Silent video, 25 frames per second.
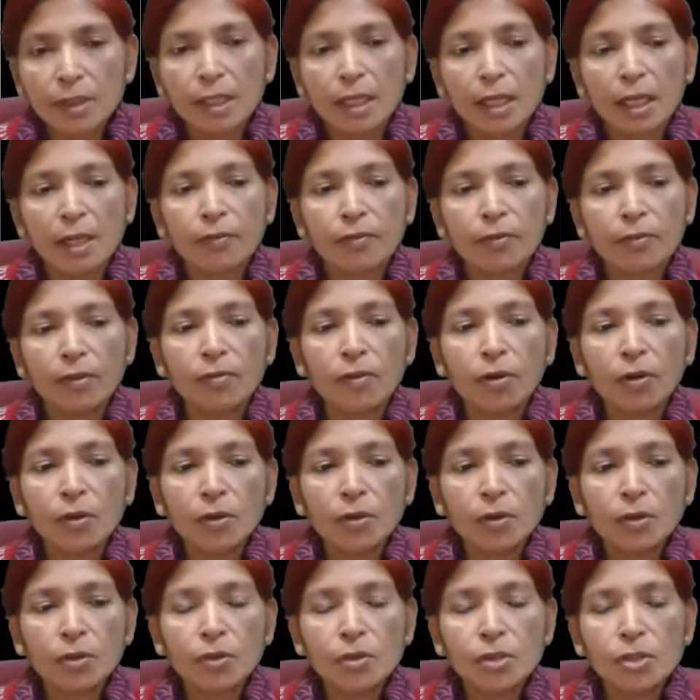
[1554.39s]
If we
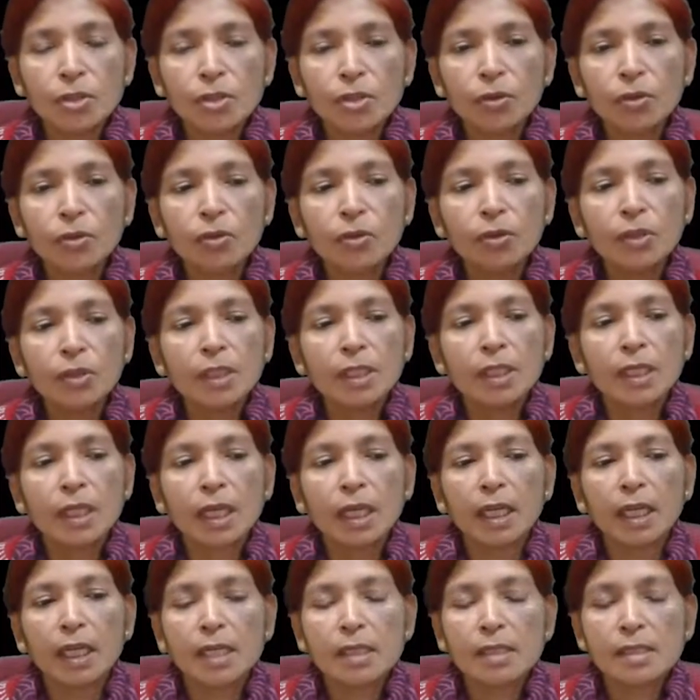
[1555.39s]
want to show
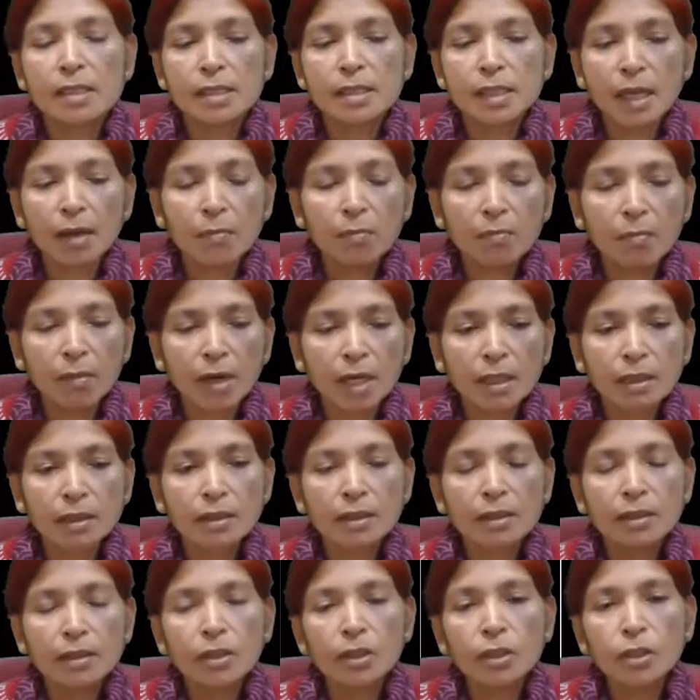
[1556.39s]
in a same month
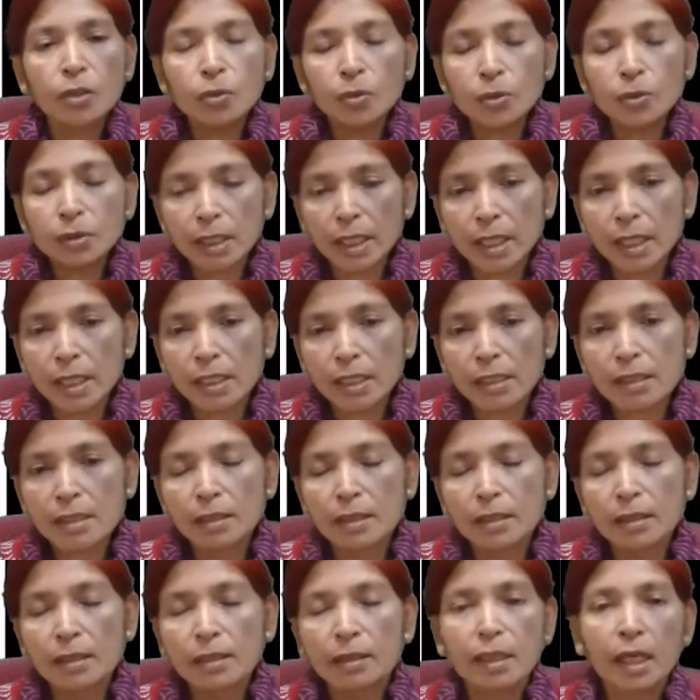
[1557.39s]
two things,
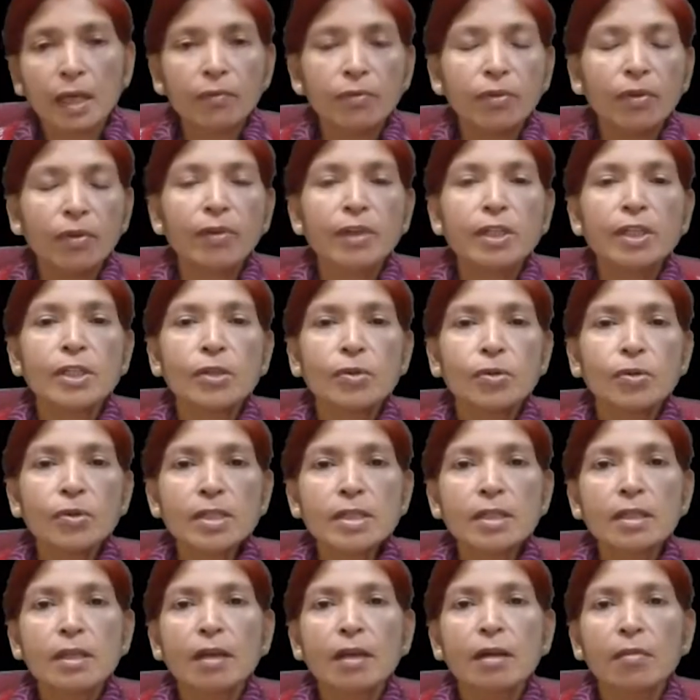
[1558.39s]
then we will
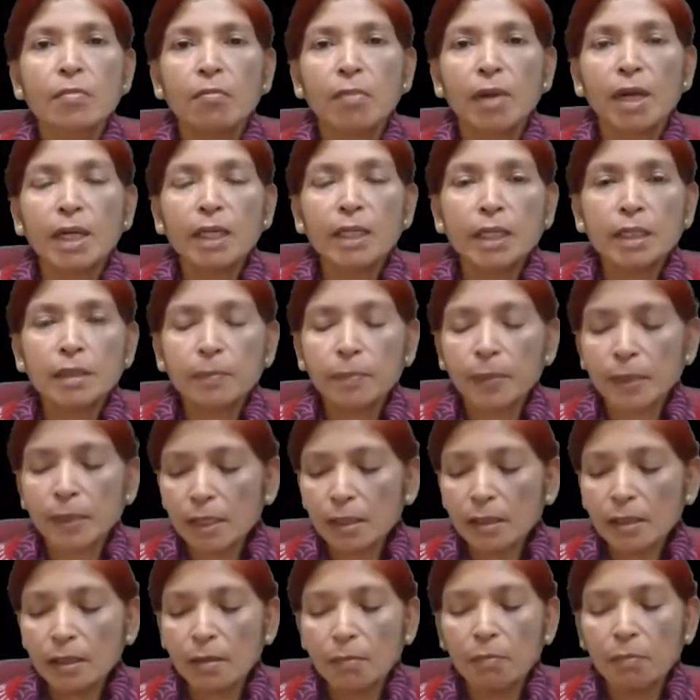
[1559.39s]
use
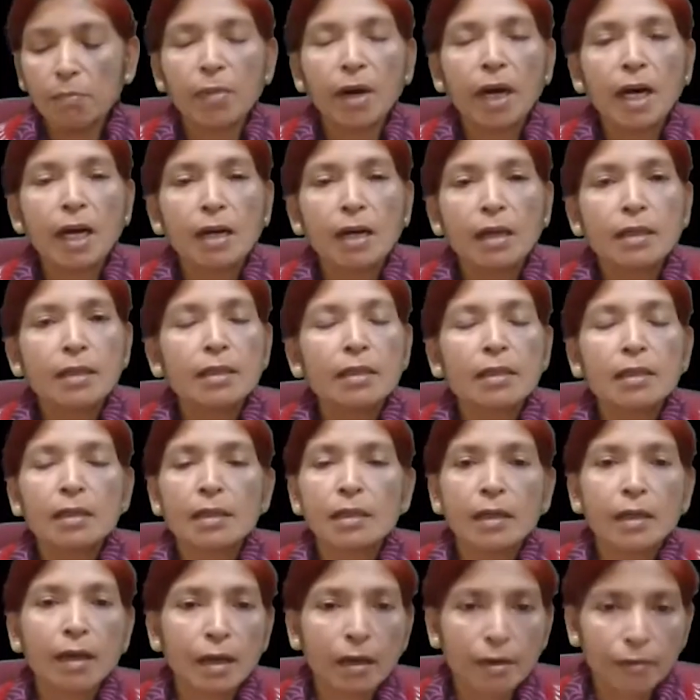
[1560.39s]
multiple bar
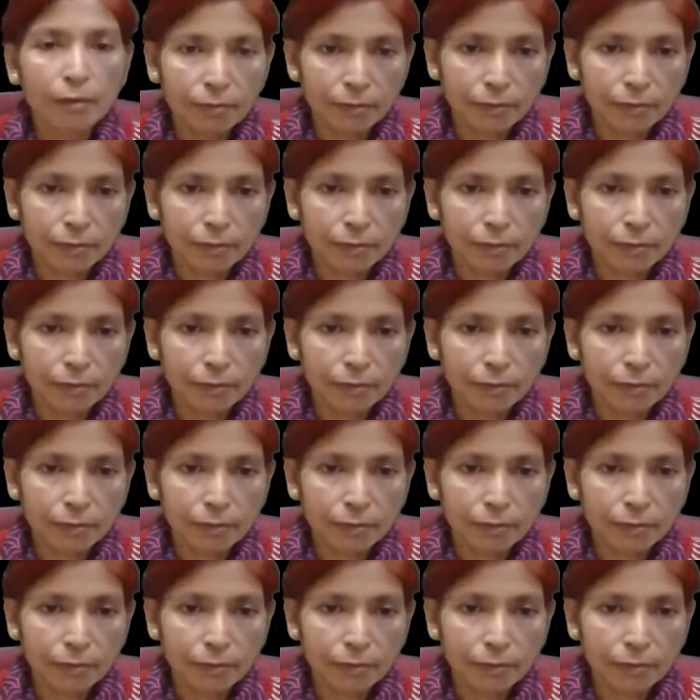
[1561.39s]
graph.